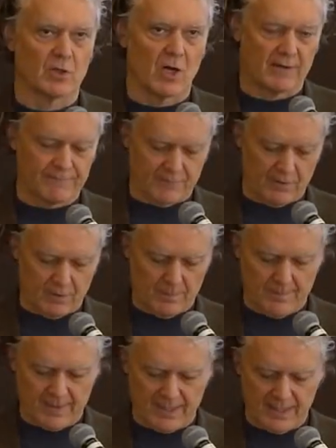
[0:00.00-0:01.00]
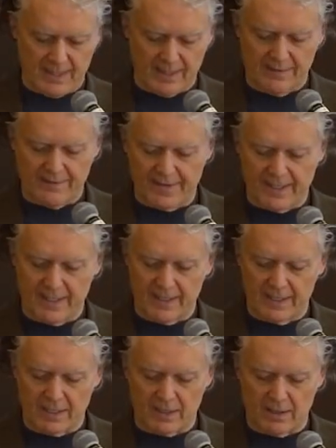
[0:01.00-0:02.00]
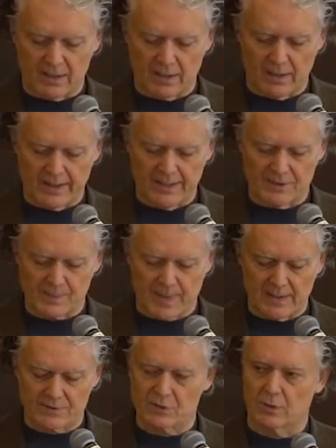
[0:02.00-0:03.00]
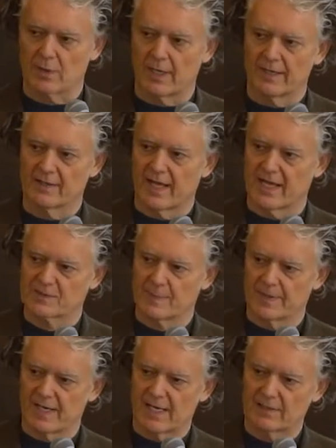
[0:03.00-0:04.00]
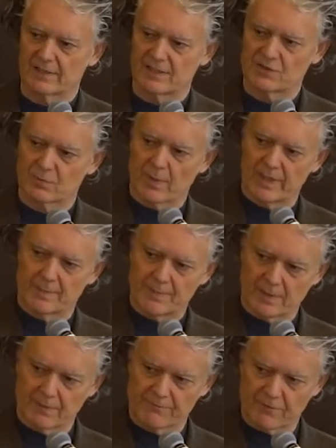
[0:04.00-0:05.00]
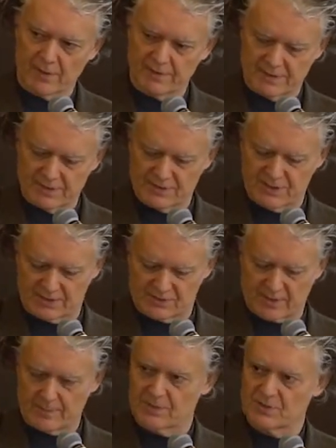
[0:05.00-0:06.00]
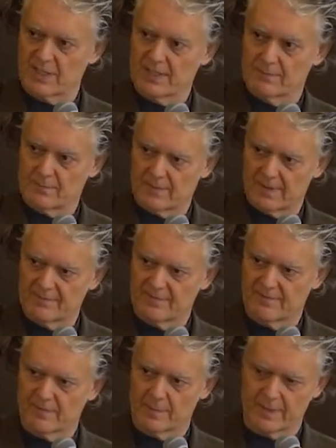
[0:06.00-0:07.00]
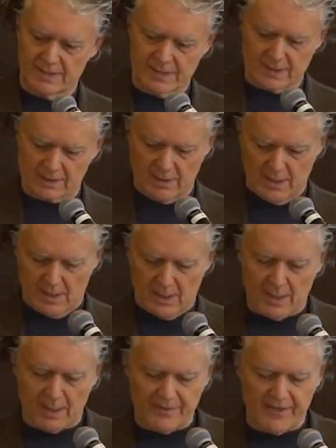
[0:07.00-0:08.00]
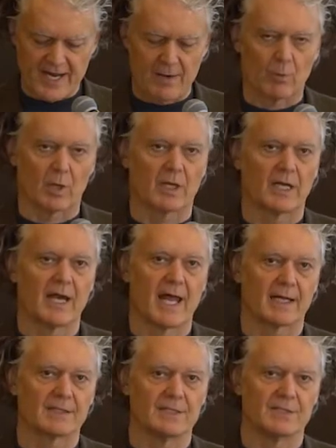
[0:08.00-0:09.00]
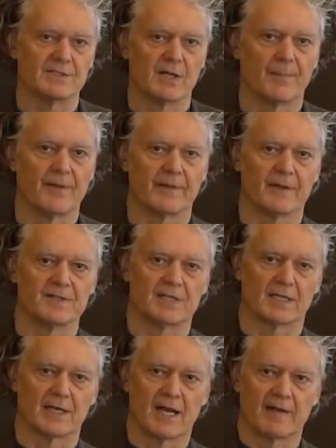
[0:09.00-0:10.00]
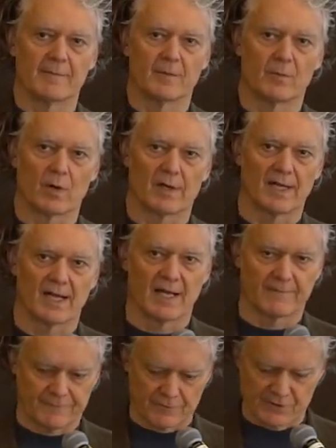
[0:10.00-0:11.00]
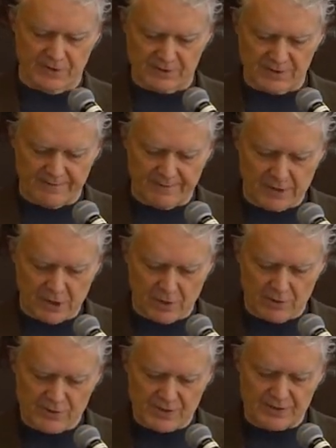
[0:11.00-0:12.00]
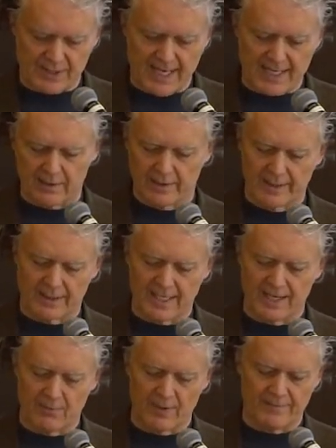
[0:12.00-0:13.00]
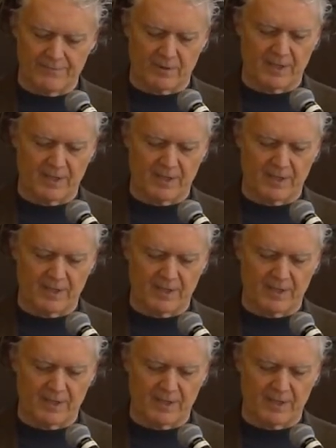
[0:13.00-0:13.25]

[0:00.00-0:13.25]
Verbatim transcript: law firm, and they are a sponsor. And last but not least, right up here in front is Dick Somerset, to everybody Dick. Uh, the Network Connect is something that Dick and I have been working on for six, seven years. It's a catalytic gateway for